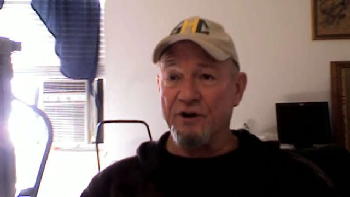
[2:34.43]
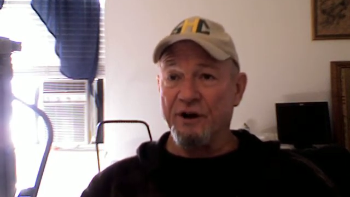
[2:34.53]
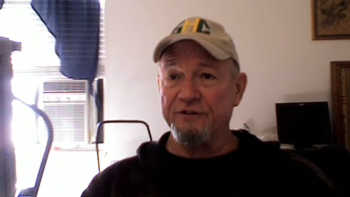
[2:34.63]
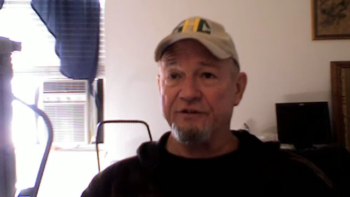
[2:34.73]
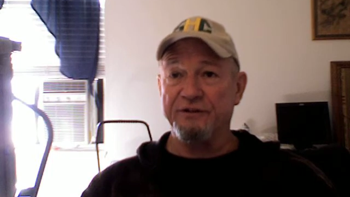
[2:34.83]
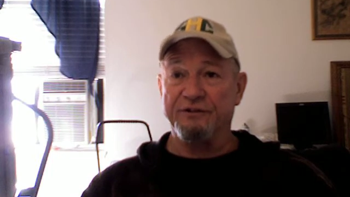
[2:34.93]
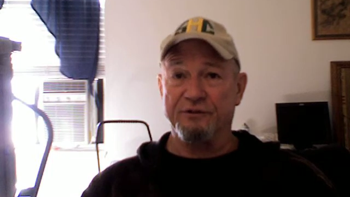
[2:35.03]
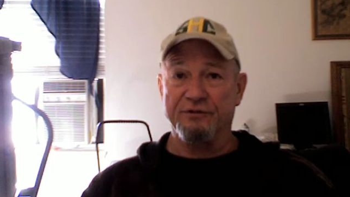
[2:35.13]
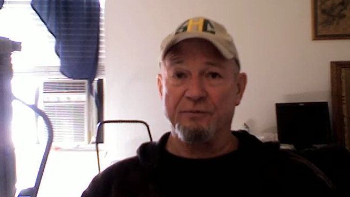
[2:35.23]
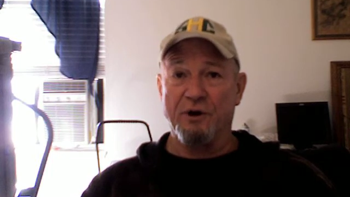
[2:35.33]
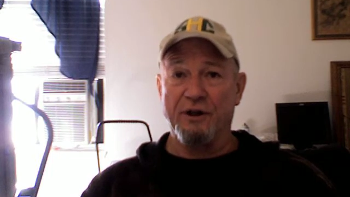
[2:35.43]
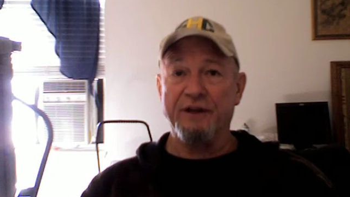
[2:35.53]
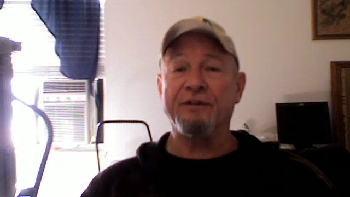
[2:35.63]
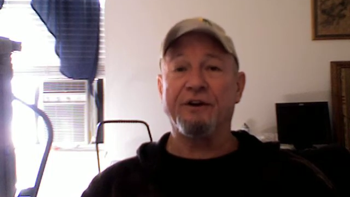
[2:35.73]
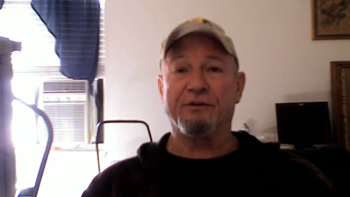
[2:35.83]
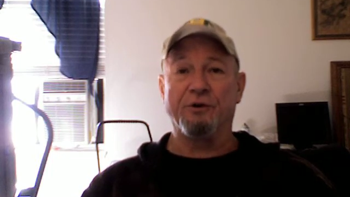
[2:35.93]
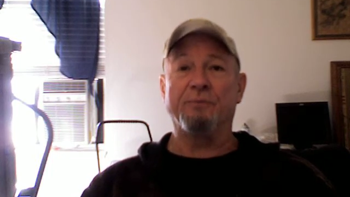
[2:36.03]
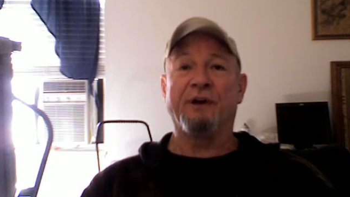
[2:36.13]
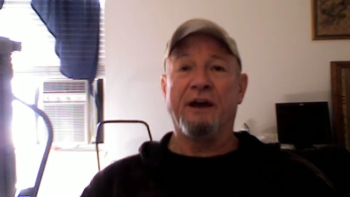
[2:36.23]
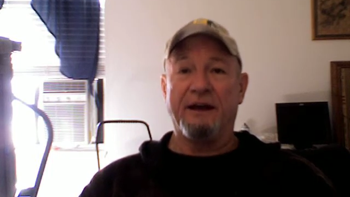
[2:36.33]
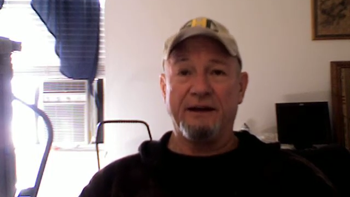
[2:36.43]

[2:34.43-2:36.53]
countries or small ethnic groups,